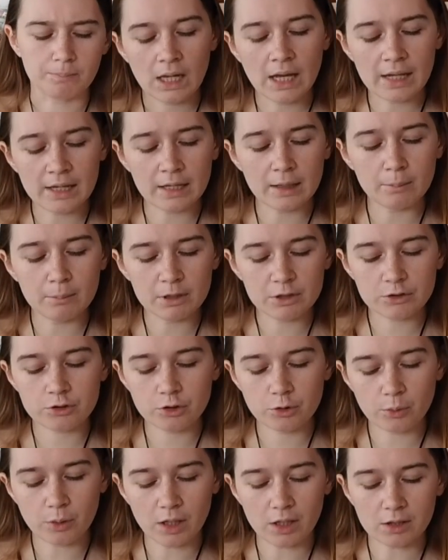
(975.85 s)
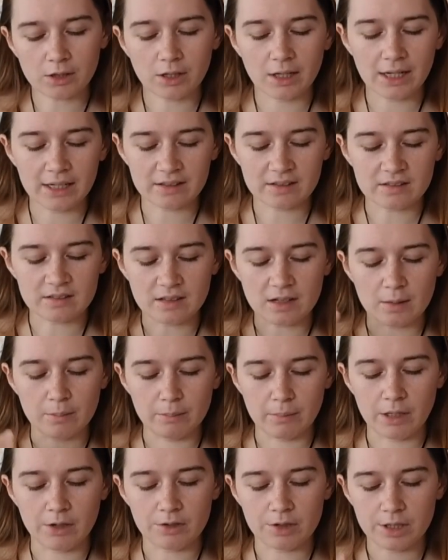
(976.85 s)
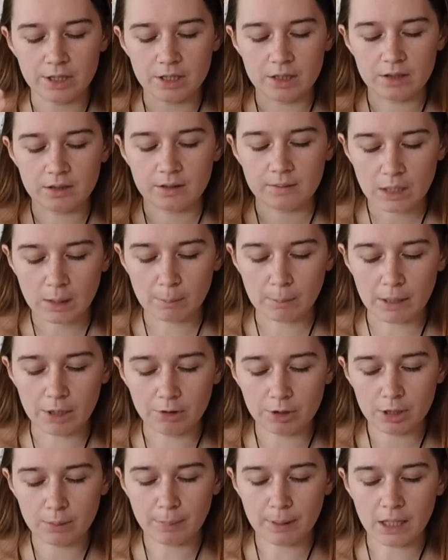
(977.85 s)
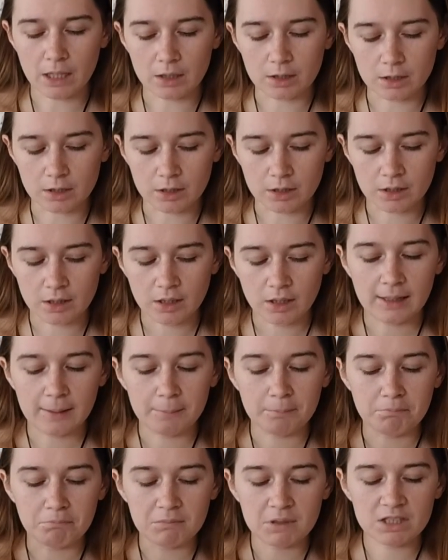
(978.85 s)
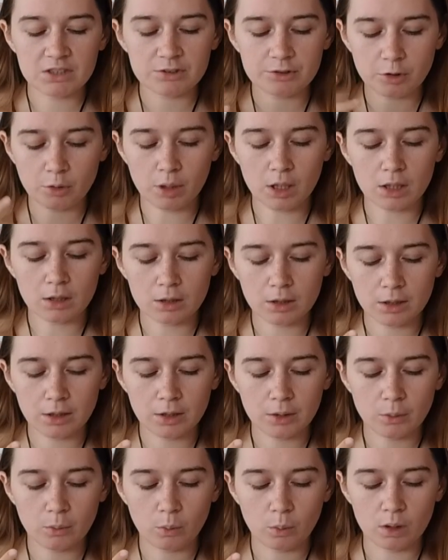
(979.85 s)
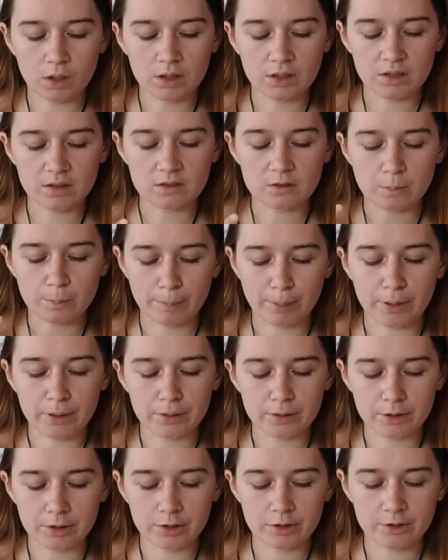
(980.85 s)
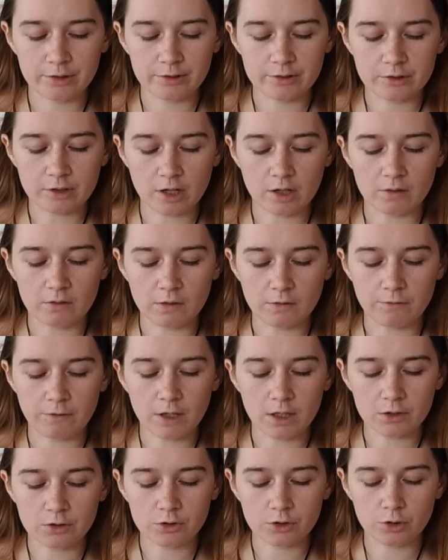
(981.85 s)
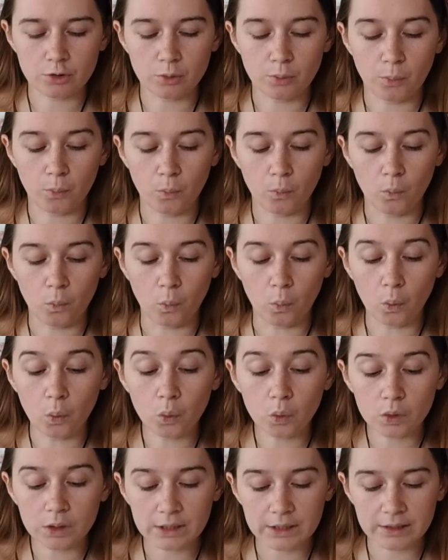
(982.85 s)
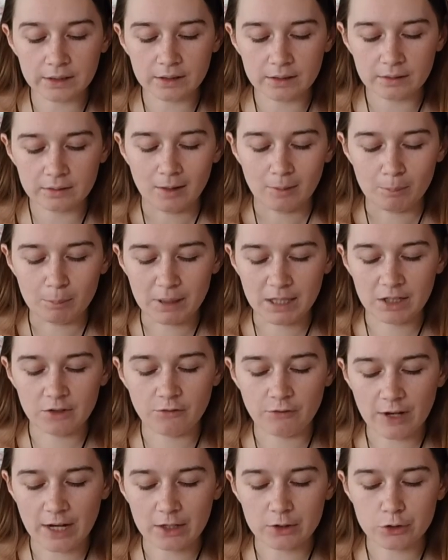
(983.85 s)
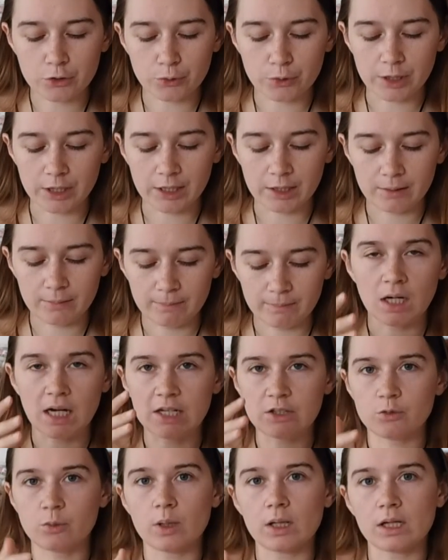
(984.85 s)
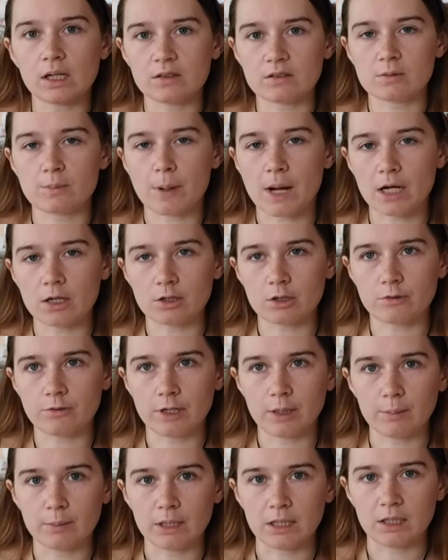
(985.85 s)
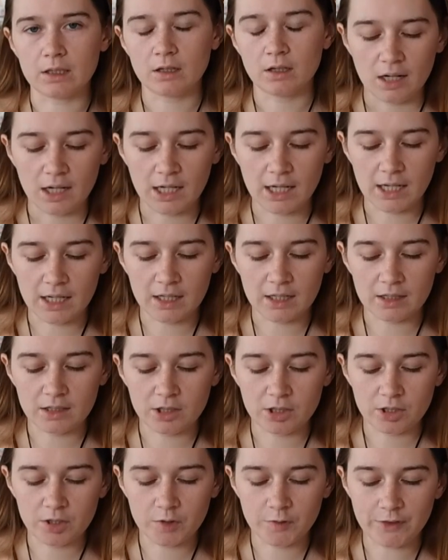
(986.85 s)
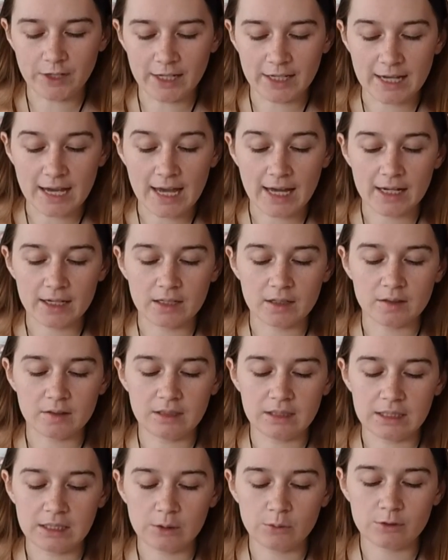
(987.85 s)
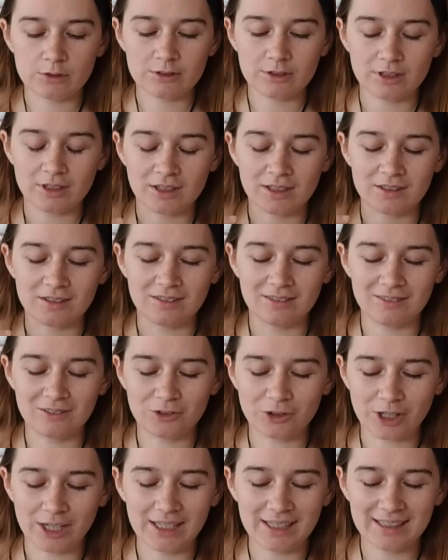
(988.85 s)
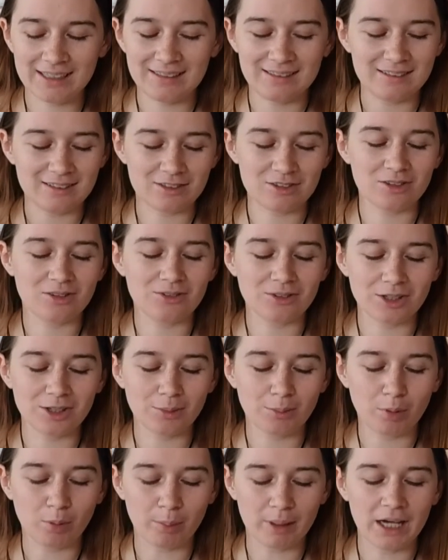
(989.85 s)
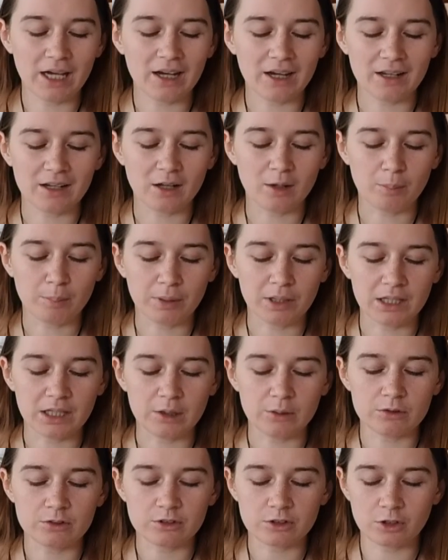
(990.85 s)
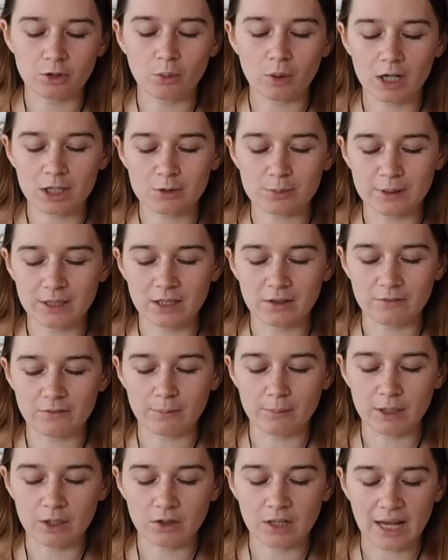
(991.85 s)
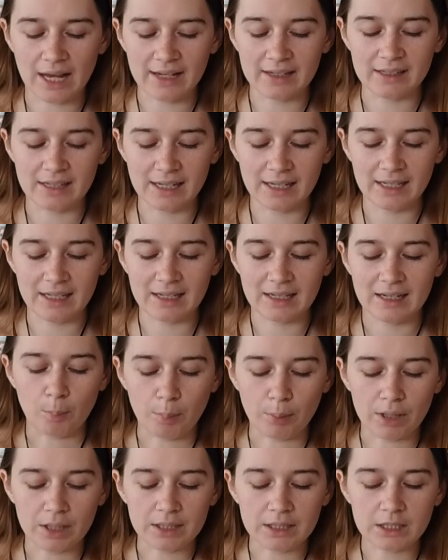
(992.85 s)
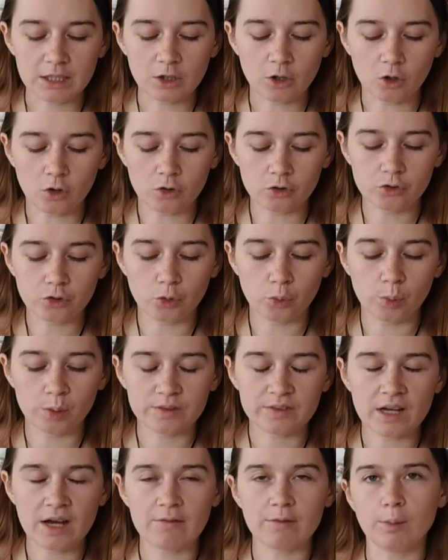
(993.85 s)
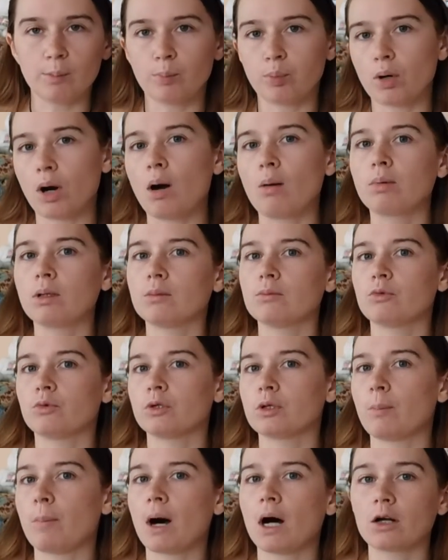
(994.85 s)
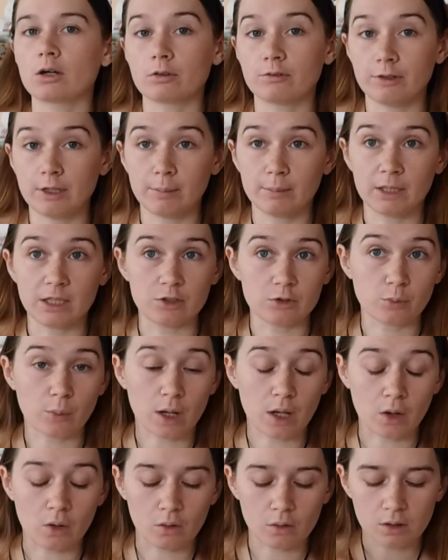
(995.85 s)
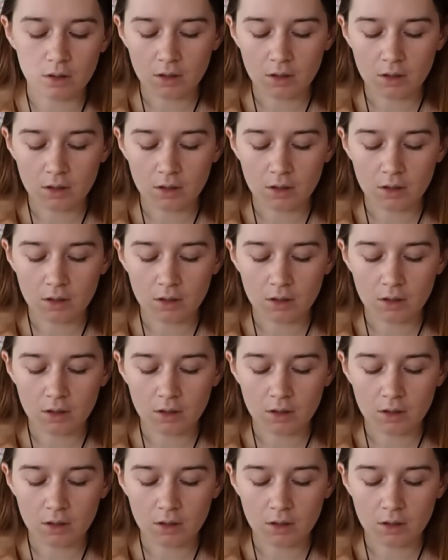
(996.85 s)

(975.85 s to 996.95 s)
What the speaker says: And then Mr. Walker, as I said, married Mary Potter. Mr. Walker was partners of the Foster Woolen Manufactory, as well as the Potter family. And again, he was a cranky, disagreeable man, but he was a good watchman of the mill at night. But he also was having problems with the Potter family as well.